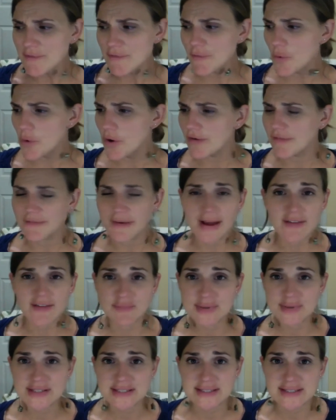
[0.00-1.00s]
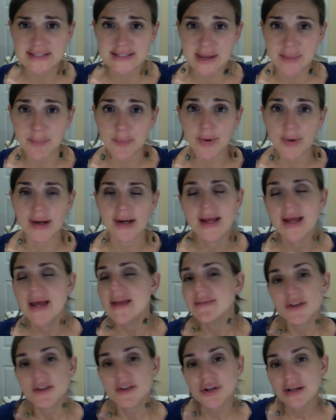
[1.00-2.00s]
4 or 5 pieces of Tupperware
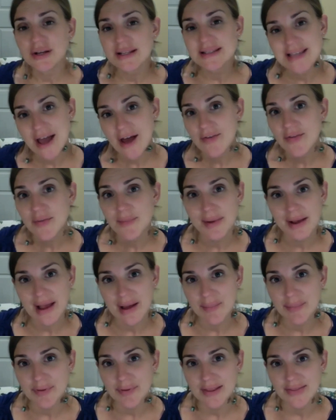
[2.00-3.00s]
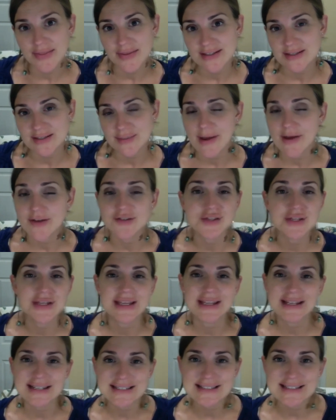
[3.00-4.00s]
that you're going to tell them a couple of things about so they
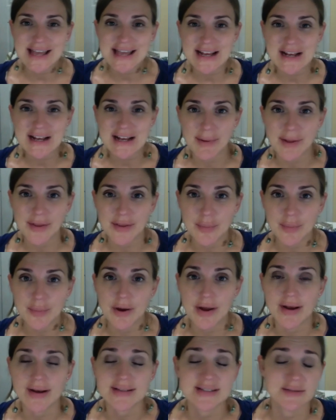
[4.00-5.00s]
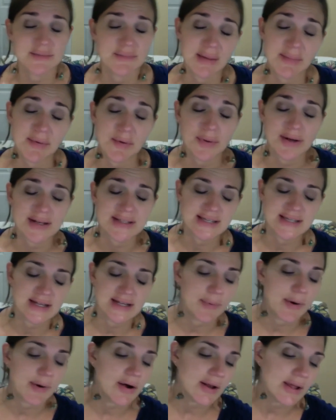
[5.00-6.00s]
get excited about the product and maybe want to date a
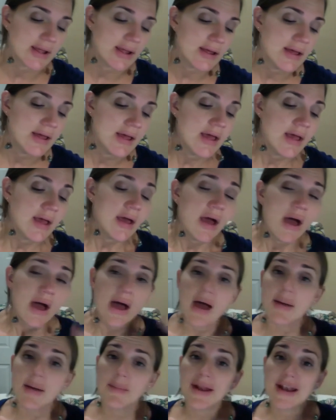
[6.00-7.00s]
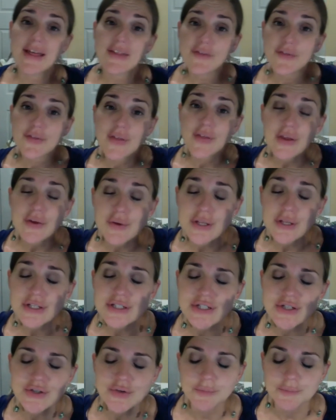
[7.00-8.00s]
party. Another thing you can
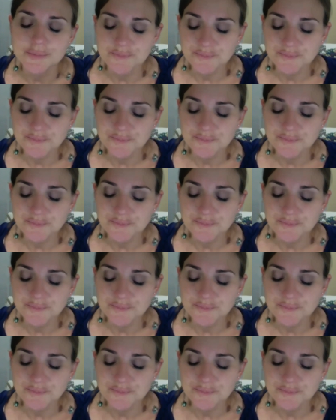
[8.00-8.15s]
do